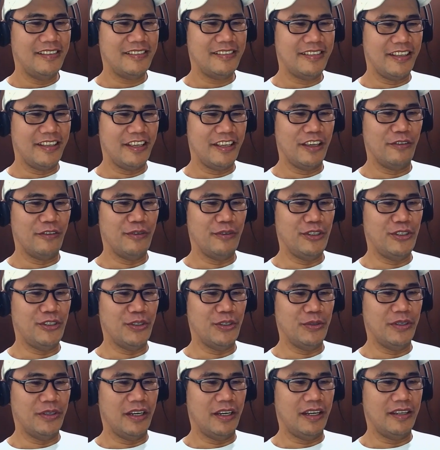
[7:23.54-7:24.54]
Singing with
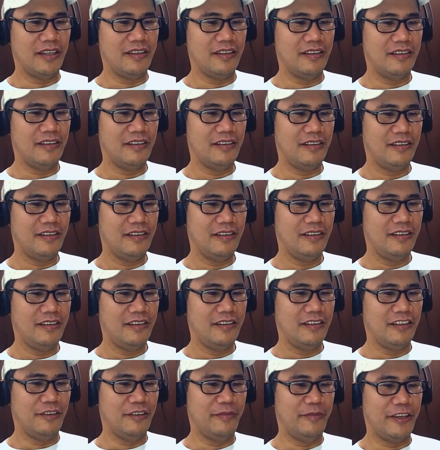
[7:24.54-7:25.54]
Juno,
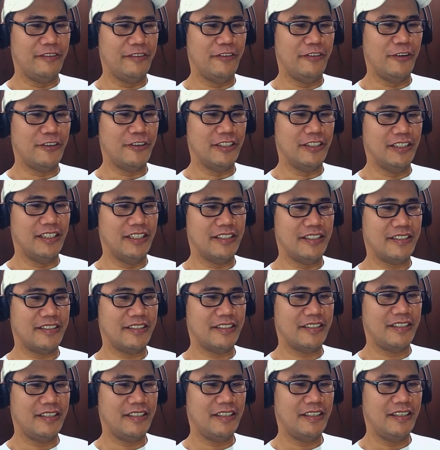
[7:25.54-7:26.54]
the main
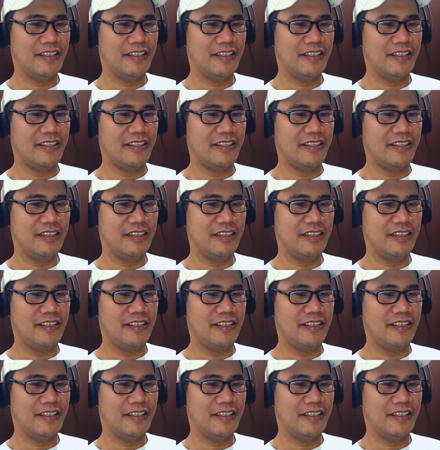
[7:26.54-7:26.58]
vocalist.